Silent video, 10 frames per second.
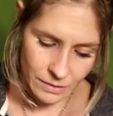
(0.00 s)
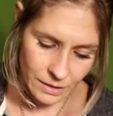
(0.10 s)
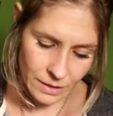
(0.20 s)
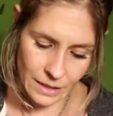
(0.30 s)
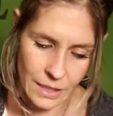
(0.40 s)

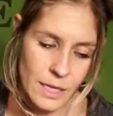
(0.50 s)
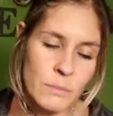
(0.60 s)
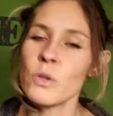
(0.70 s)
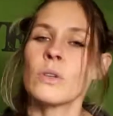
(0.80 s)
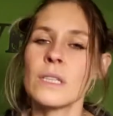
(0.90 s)
it's like a
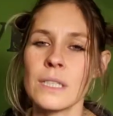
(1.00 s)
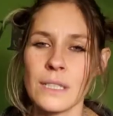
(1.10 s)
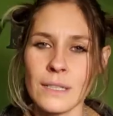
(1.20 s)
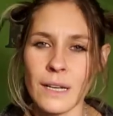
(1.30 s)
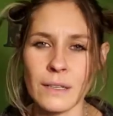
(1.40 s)

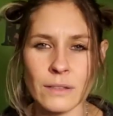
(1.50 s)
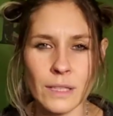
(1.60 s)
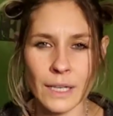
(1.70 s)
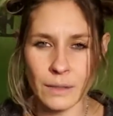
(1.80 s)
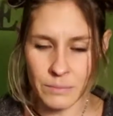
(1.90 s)
community kind of
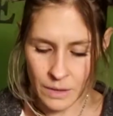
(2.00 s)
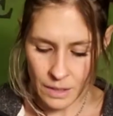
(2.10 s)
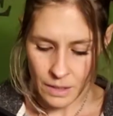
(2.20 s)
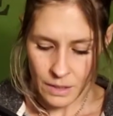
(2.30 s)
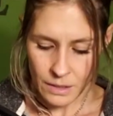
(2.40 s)
thing.
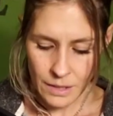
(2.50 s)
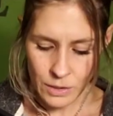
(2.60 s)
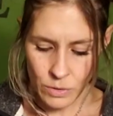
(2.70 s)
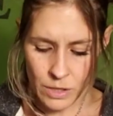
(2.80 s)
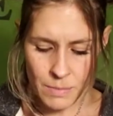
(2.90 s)

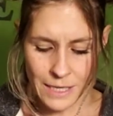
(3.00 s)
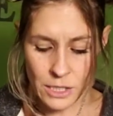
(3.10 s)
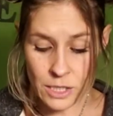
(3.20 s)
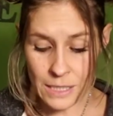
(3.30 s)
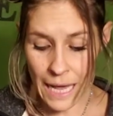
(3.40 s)
Yes, what are the
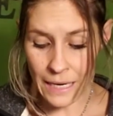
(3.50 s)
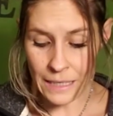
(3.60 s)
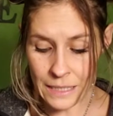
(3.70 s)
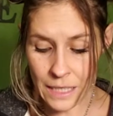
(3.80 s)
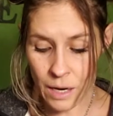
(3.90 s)
messages that
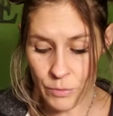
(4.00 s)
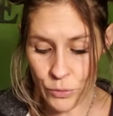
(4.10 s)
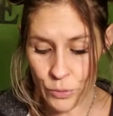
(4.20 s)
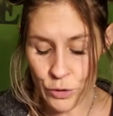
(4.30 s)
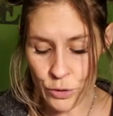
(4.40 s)
to come
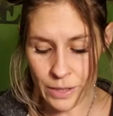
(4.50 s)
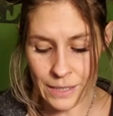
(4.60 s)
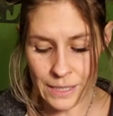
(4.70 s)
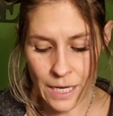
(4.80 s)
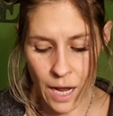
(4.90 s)
through during
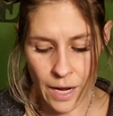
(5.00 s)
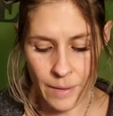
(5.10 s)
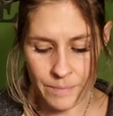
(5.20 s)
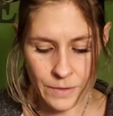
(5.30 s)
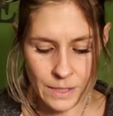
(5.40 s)
this
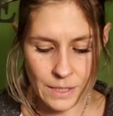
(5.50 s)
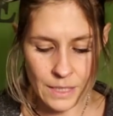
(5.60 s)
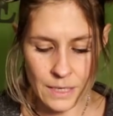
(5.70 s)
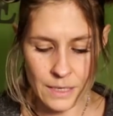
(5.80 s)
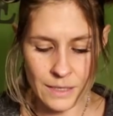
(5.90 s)
time? This
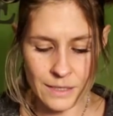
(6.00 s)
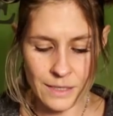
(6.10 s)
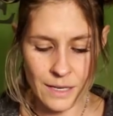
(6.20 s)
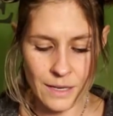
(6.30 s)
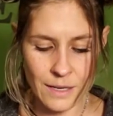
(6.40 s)
is
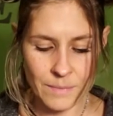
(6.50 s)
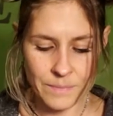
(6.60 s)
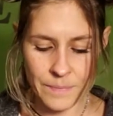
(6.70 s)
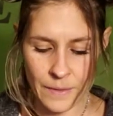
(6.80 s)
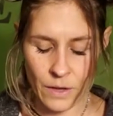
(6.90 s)

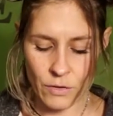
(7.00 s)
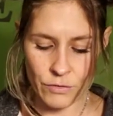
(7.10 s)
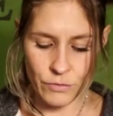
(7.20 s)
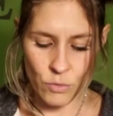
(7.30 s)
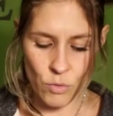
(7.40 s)

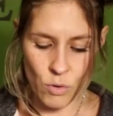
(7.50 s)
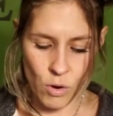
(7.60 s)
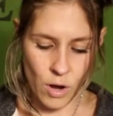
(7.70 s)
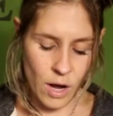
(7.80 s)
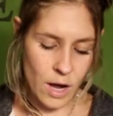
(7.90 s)

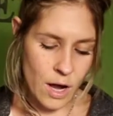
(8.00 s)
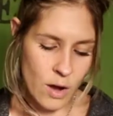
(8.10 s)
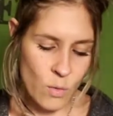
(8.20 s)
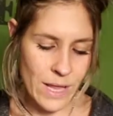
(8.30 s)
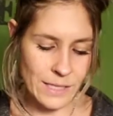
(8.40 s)
for
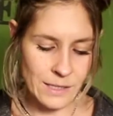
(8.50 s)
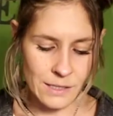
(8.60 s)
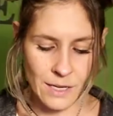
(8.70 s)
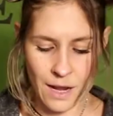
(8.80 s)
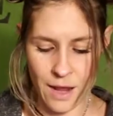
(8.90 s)

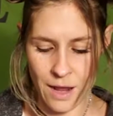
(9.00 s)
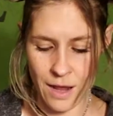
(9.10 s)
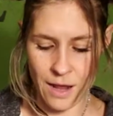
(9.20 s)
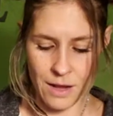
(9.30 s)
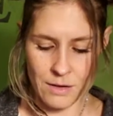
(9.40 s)

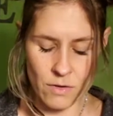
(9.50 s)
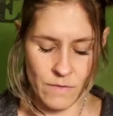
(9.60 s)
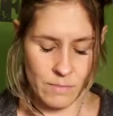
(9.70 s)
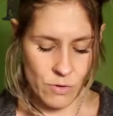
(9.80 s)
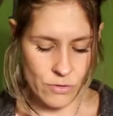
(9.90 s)
Wednesday,
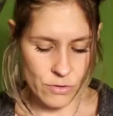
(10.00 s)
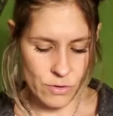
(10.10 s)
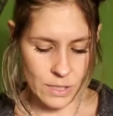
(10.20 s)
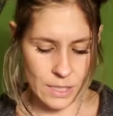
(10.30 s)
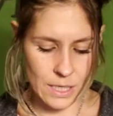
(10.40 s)
November
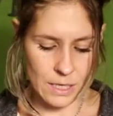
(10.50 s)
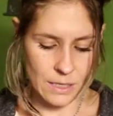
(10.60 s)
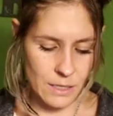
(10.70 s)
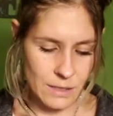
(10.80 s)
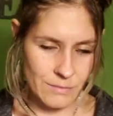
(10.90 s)

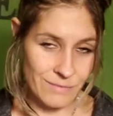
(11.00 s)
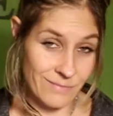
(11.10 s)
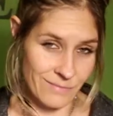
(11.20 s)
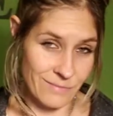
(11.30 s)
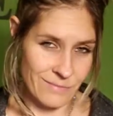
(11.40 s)
13th.
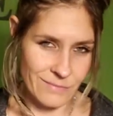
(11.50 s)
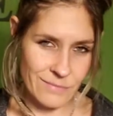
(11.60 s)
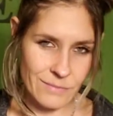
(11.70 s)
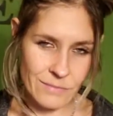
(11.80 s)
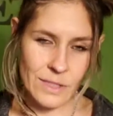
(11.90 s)

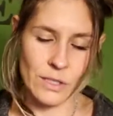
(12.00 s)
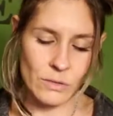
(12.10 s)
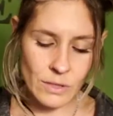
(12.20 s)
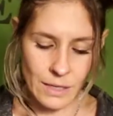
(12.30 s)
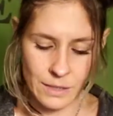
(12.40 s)

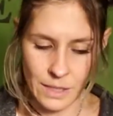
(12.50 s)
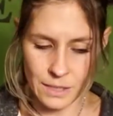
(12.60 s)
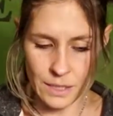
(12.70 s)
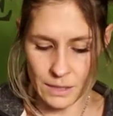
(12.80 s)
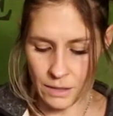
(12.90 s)

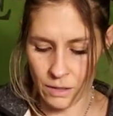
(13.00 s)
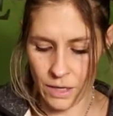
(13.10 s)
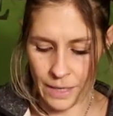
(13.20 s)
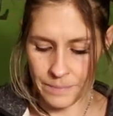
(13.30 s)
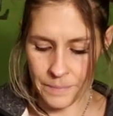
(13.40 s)
2019. All
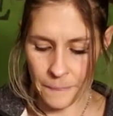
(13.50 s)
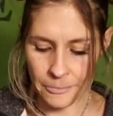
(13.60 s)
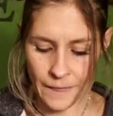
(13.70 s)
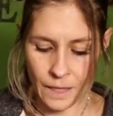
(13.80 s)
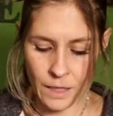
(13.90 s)
right.
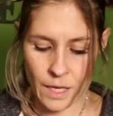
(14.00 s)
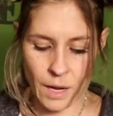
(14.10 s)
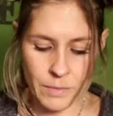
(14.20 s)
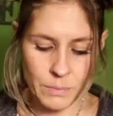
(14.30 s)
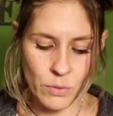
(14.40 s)

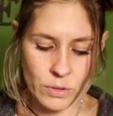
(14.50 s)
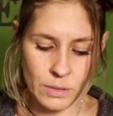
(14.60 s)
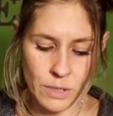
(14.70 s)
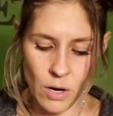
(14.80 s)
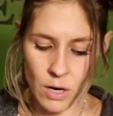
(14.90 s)
I'm going to pull
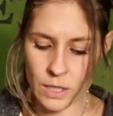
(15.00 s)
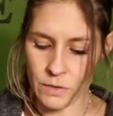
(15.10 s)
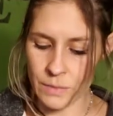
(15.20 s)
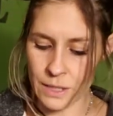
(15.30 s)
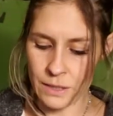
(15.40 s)
some cards
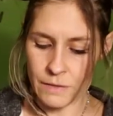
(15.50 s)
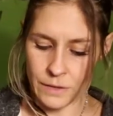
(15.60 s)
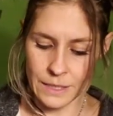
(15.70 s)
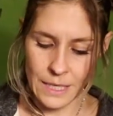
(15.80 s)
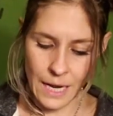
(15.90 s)
from this
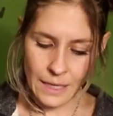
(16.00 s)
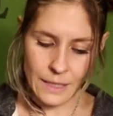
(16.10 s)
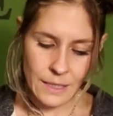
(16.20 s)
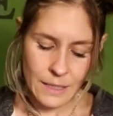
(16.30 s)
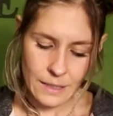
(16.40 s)
lovely deck.
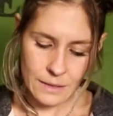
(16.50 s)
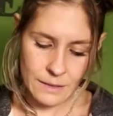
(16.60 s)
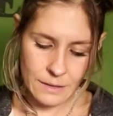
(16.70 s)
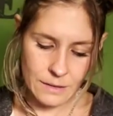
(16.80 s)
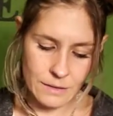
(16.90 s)

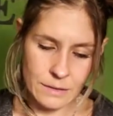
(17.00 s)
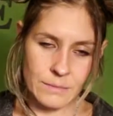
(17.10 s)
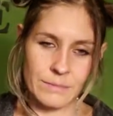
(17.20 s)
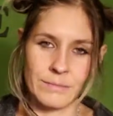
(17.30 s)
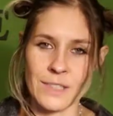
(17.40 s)
I
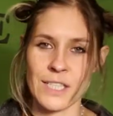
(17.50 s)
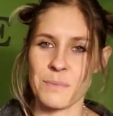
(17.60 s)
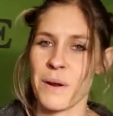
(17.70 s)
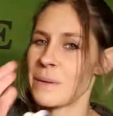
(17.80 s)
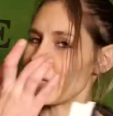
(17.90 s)
should
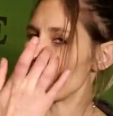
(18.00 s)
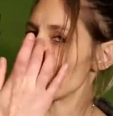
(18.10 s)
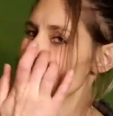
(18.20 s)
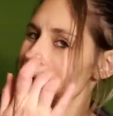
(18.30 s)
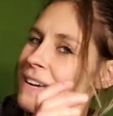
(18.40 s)
probably do
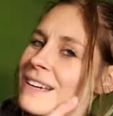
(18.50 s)
some